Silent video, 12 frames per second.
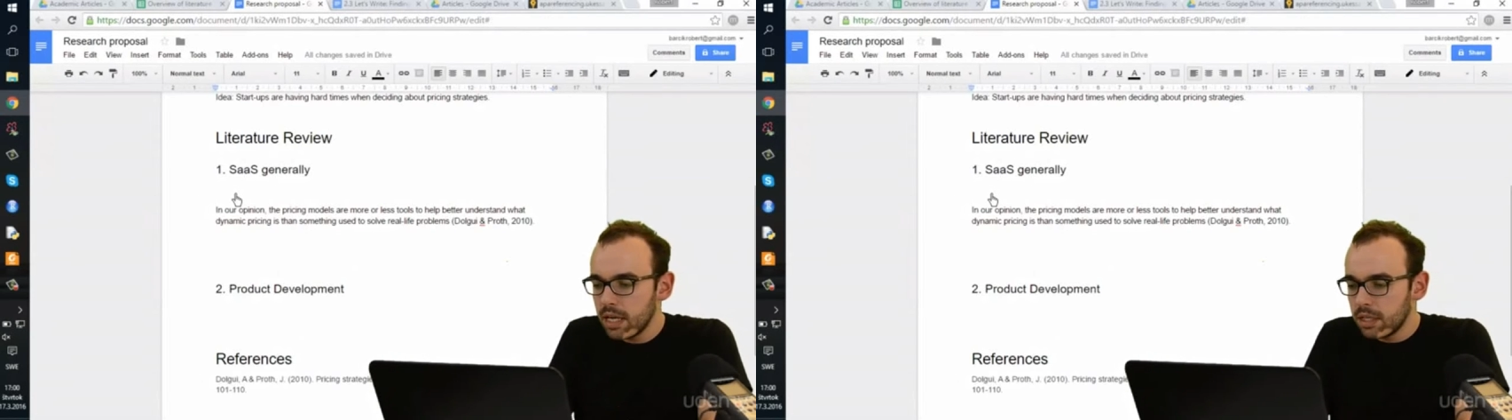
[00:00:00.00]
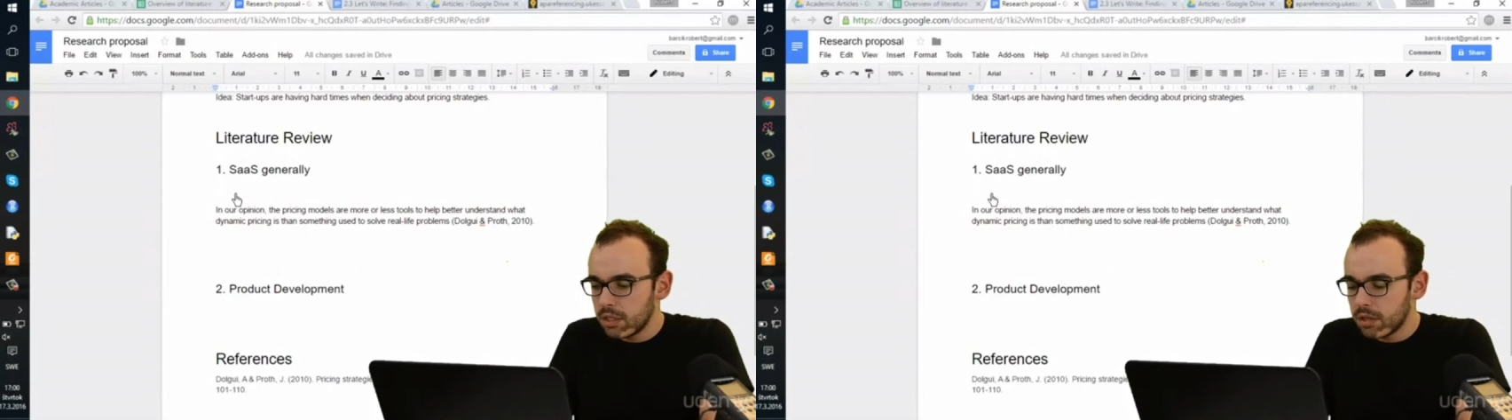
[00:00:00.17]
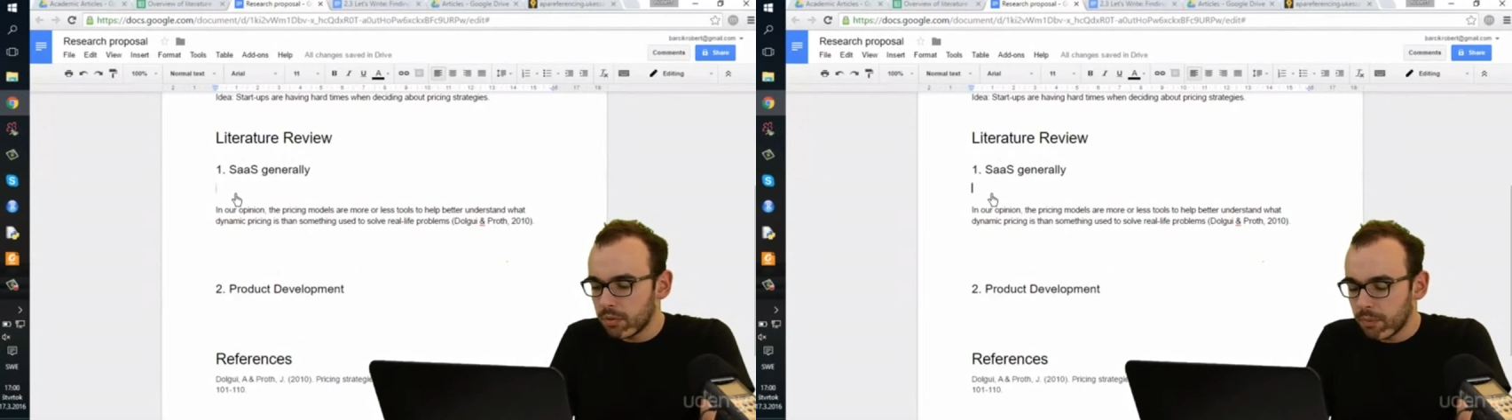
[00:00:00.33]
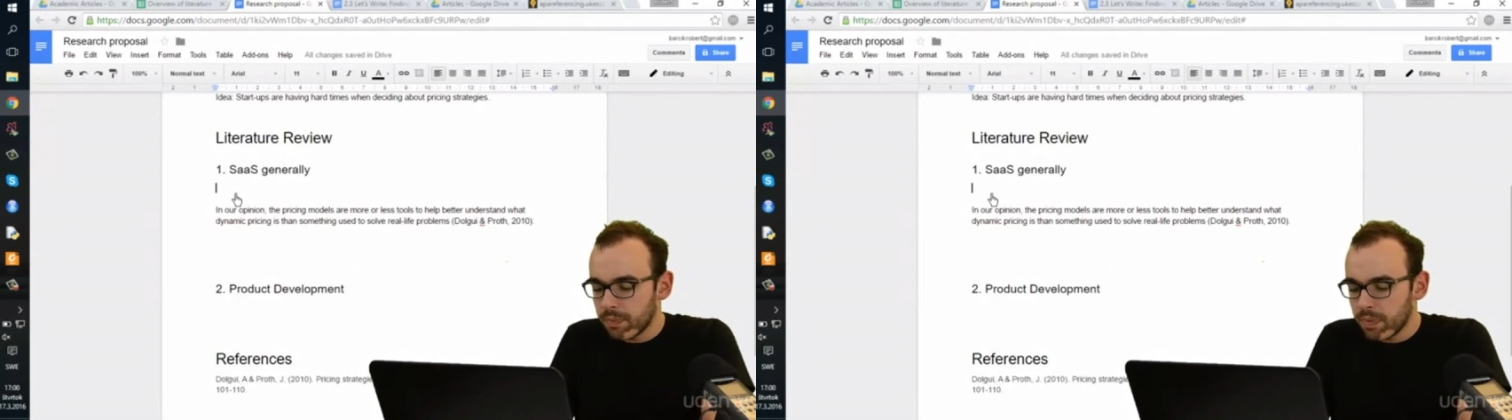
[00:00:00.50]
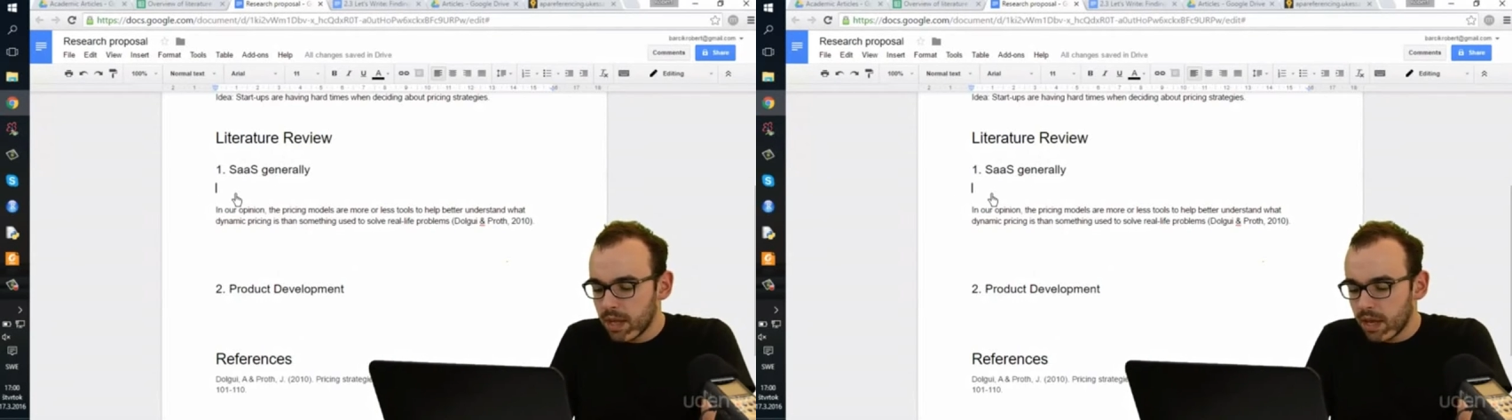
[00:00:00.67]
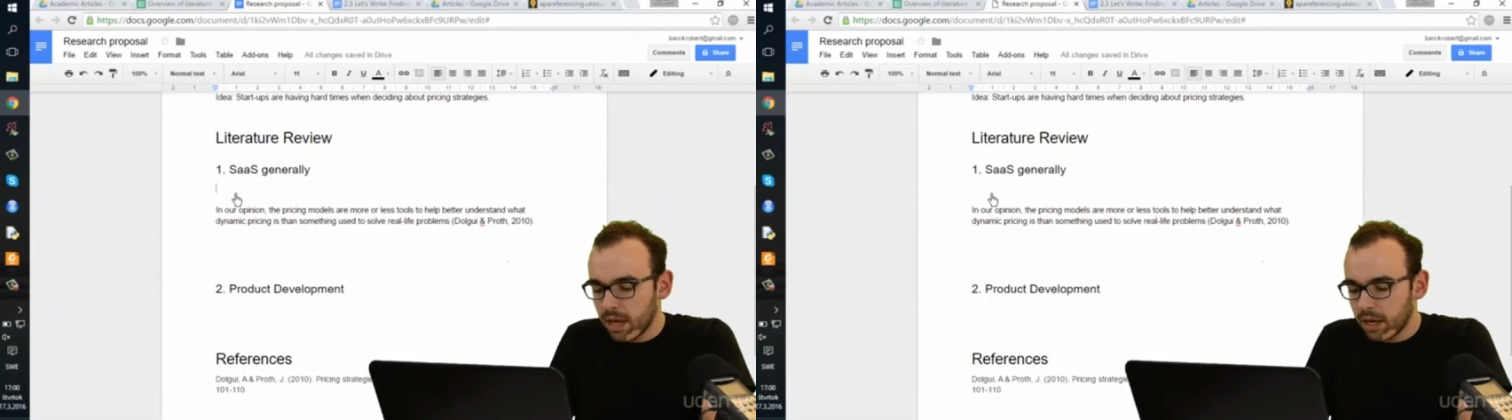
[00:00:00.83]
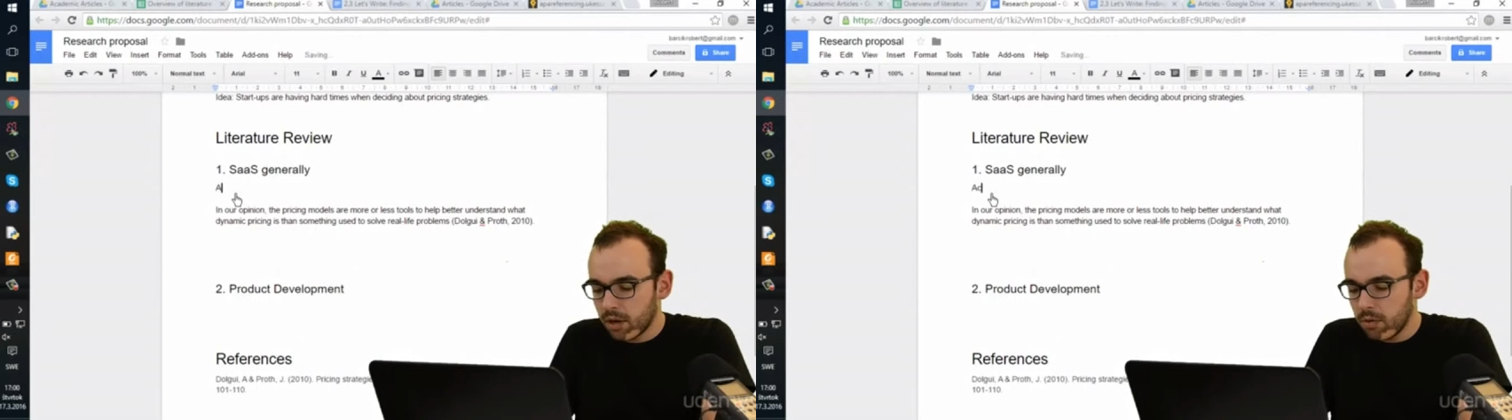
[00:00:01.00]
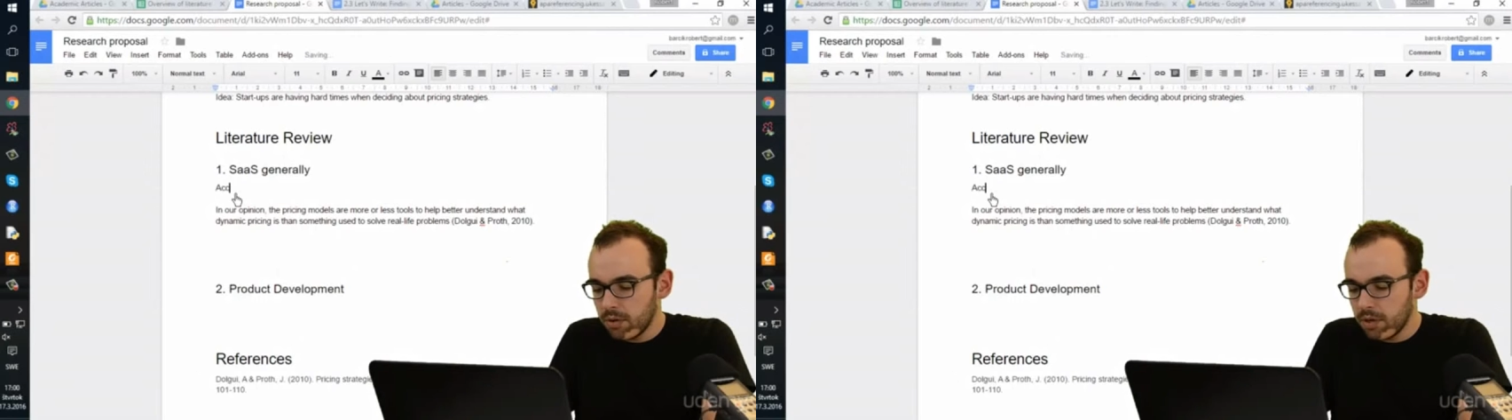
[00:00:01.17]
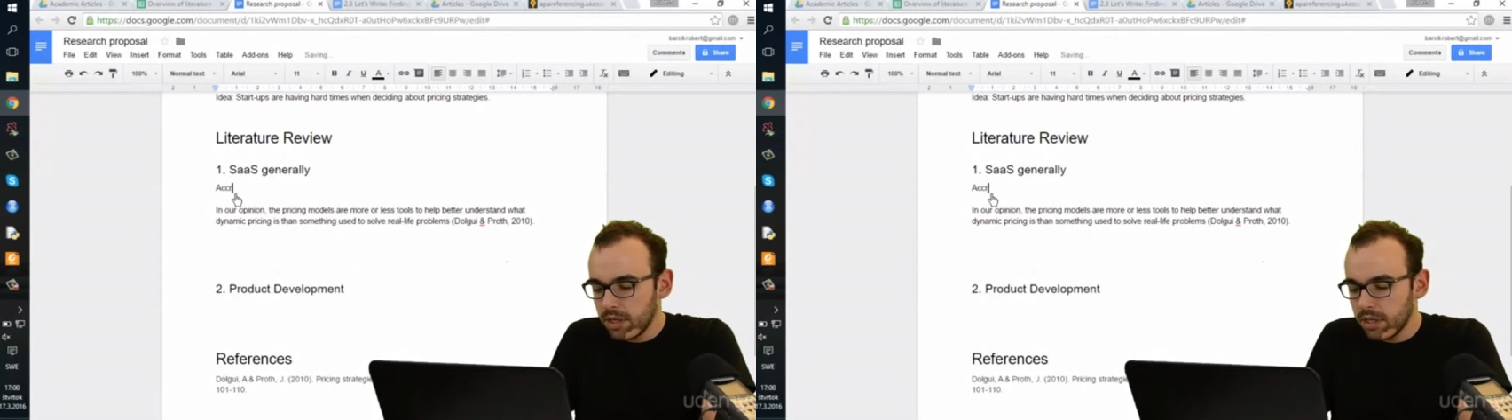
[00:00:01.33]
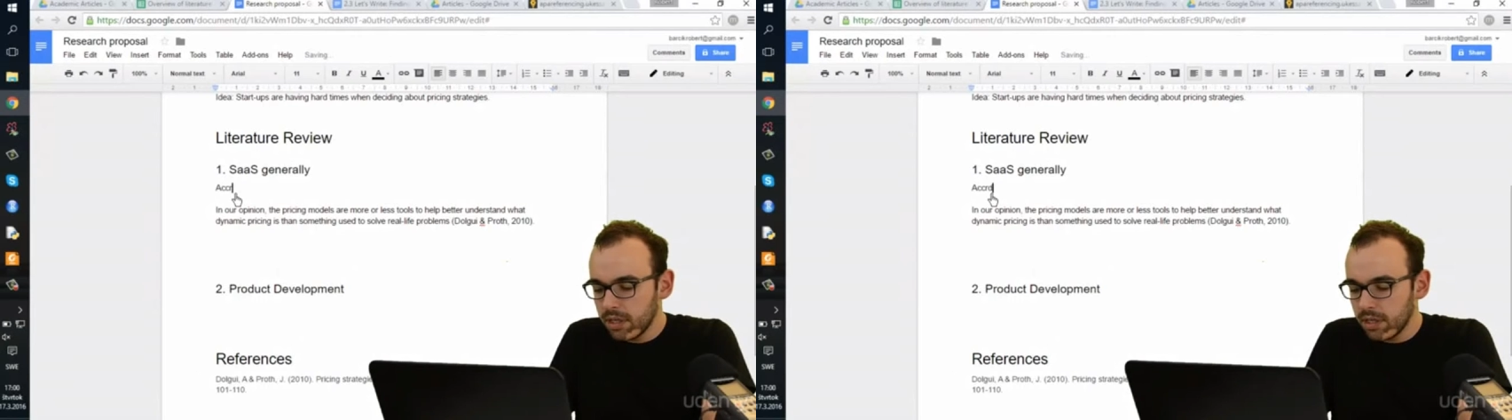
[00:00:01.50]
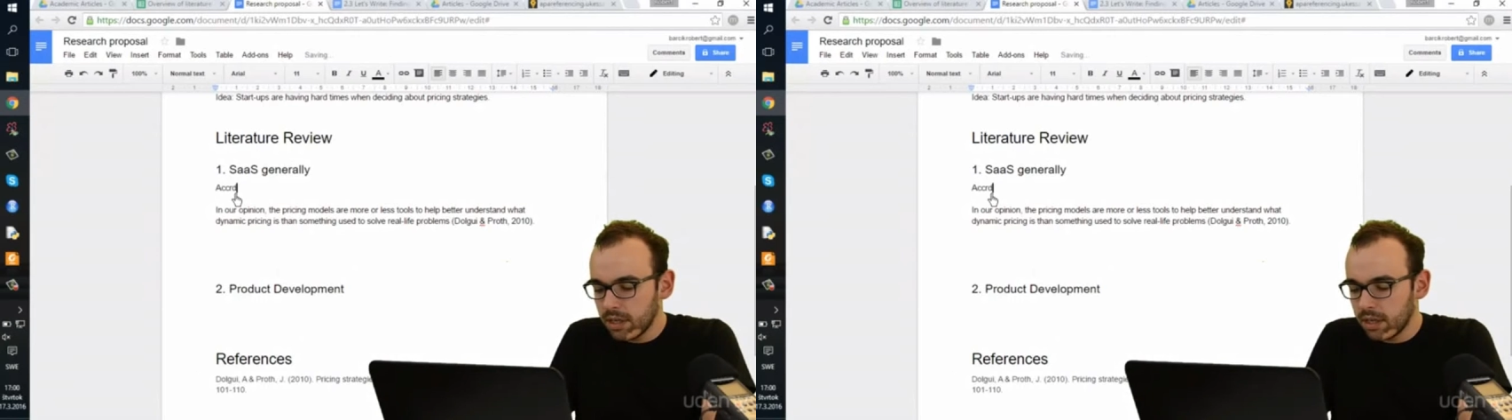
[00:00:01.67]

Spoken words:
So, according,